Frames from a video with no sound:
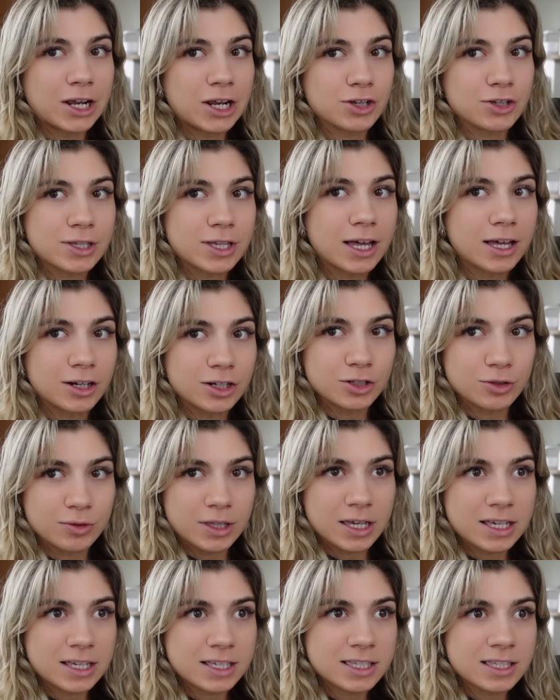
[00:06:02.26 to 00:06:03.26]
here's how to do
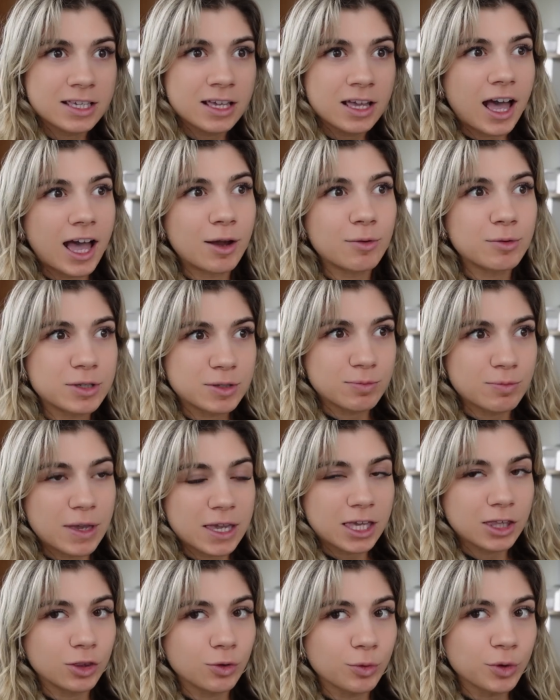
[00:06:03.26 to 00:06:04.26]
this, I was
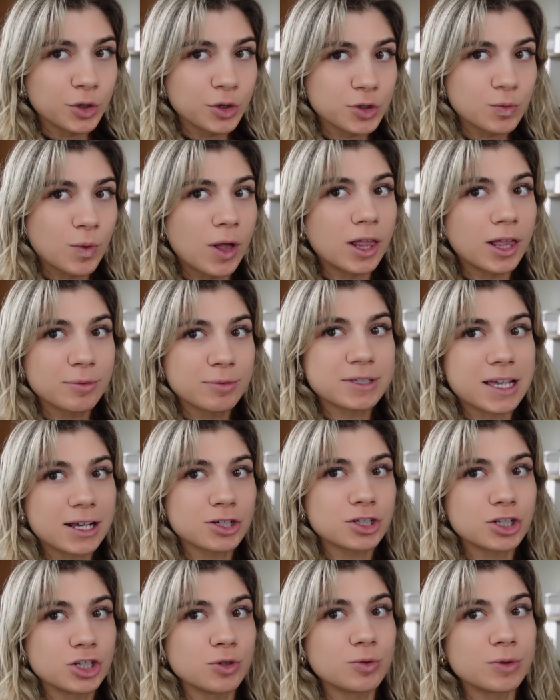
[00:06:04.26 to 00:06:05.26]
making the reels while I was
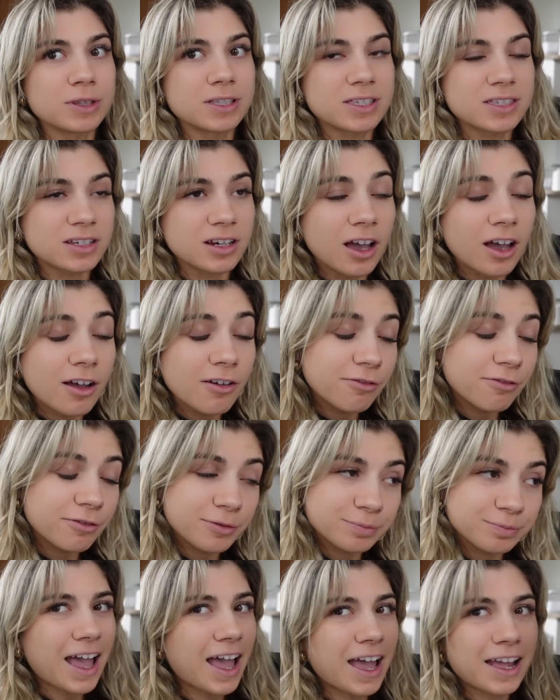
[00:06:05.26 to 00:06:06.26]
actually doing the
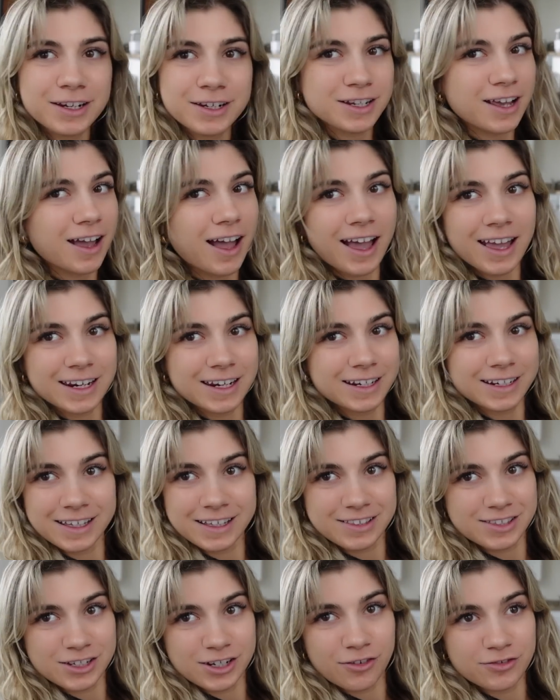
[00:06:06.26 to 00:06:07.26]
stuff. And I didn't
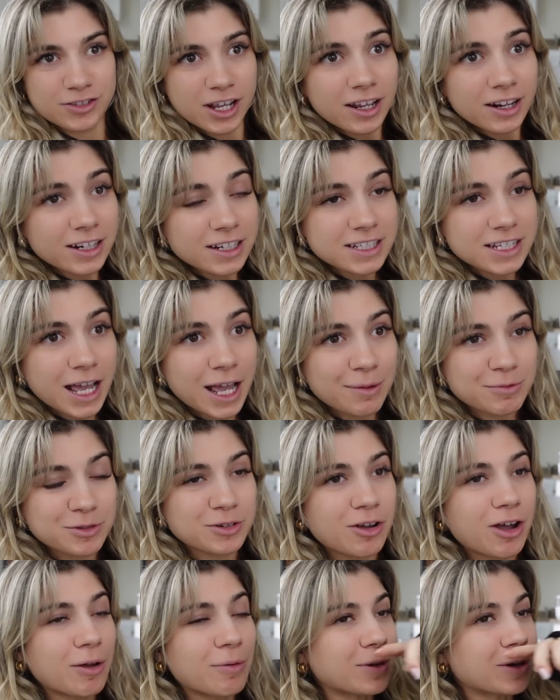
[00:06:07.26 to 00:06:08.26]
get stuff done in time, so
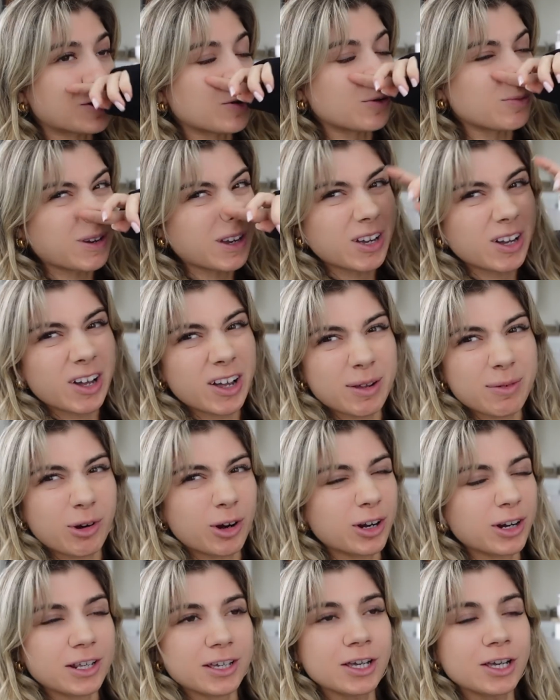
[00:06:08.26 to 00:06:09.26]
now I'm like, oh my God, I'm
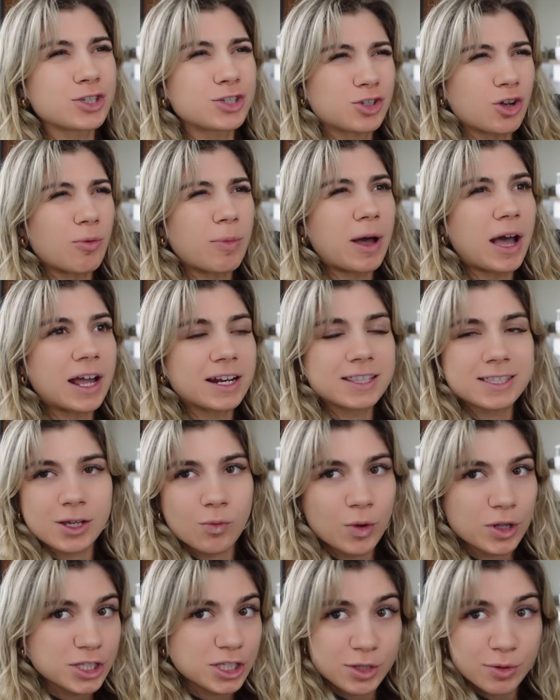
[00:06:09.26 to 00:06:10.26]
already so behind. It's
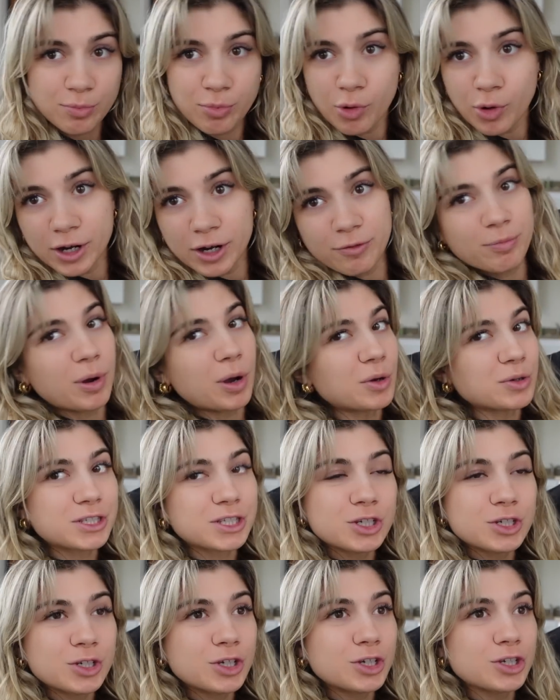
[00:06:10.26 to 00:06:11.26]
like, what's the point of
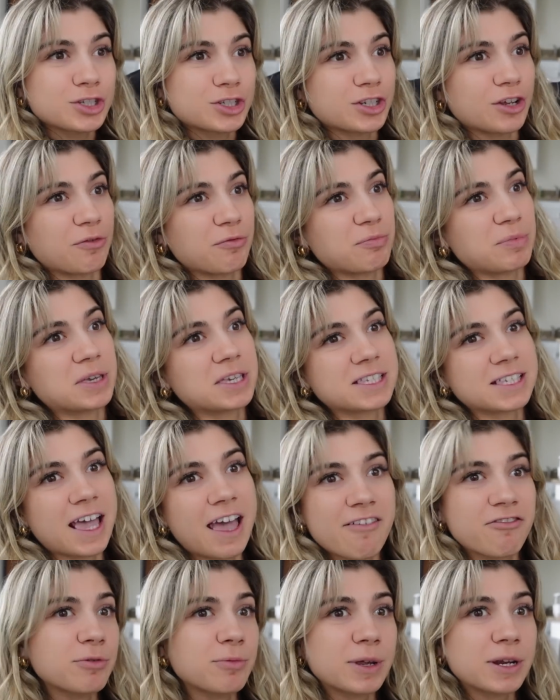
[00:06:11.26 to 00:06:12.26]
posting New Year's stuff? Because
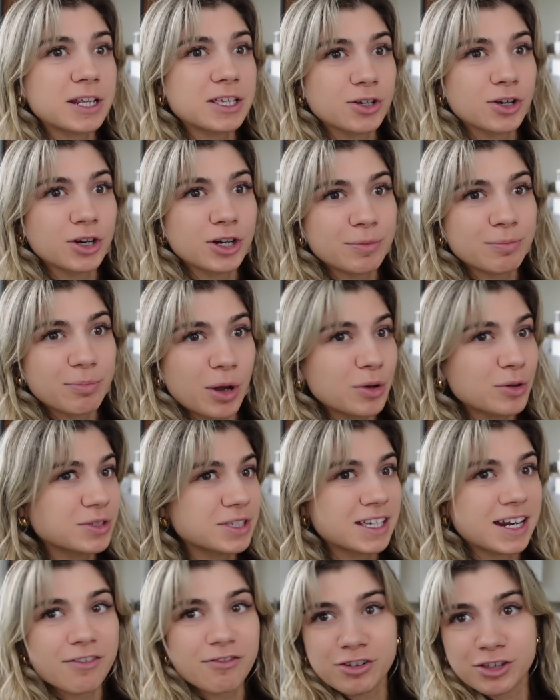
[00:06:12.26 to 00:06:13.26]
everybody's already
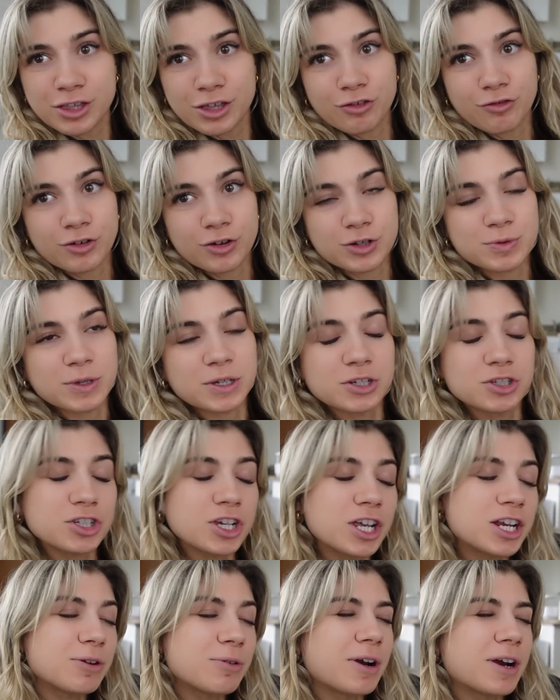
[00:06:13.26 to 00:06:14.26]
posted everything the first week of
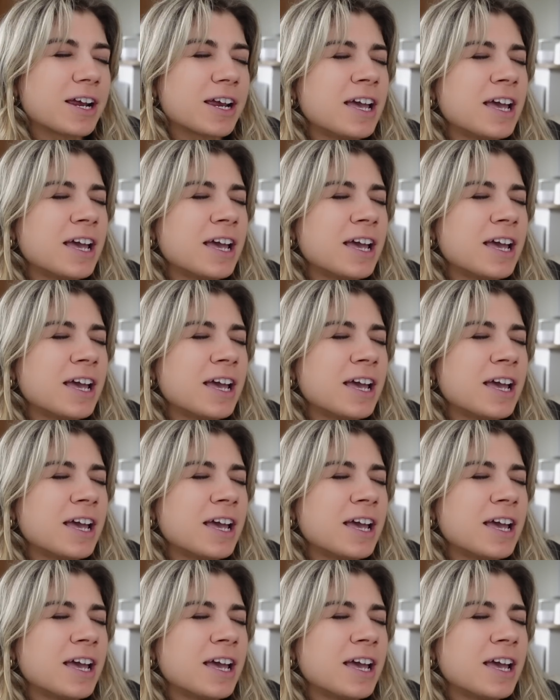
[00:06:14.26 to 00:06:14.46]
January,